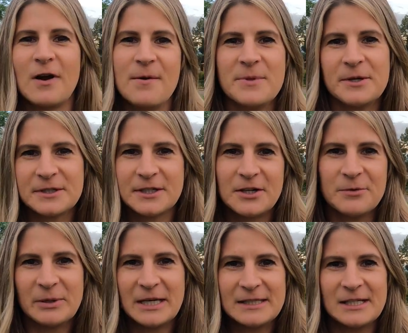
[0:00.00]
from those
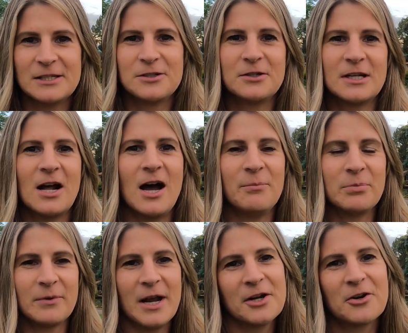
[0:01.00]
little places, you can
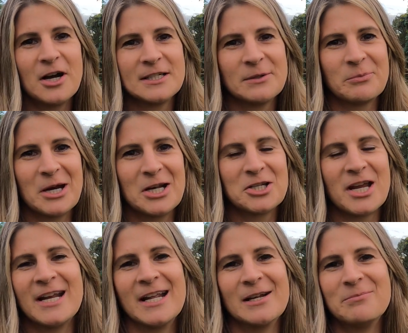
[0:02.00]
hop right across the bridge
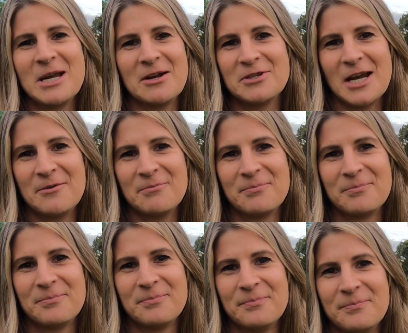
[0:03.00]
and end up downtown.
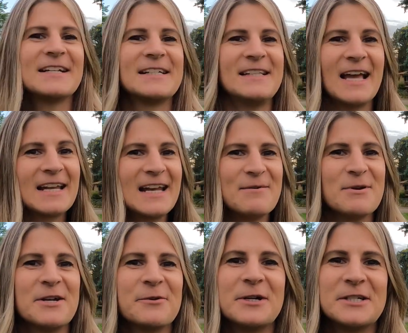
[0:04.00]
The second
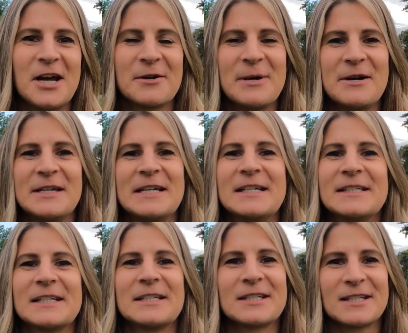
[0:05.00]
neighborhood we're going to talk about
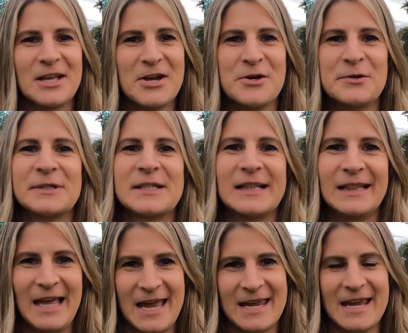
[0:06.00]
is Sloan's
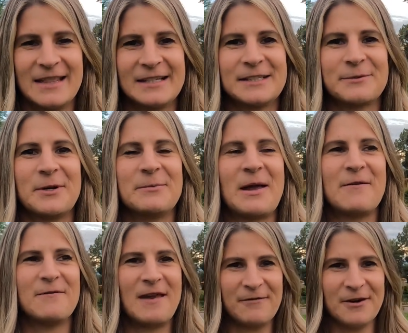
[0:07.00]
Lake, and this is one of
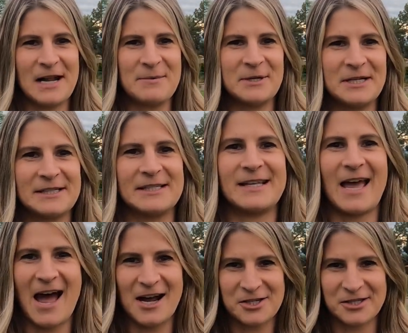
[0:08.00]
my favorite neighborhoods. It's
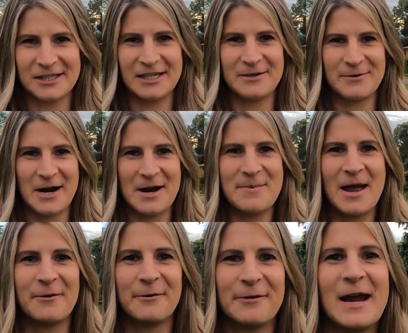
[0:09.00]
actually where I'm
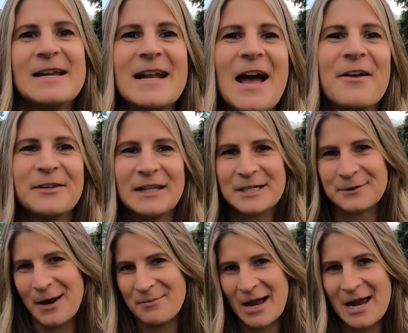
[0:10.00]
at right now. The
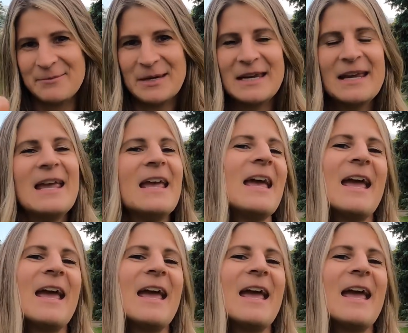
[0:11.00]
lake's right behind me,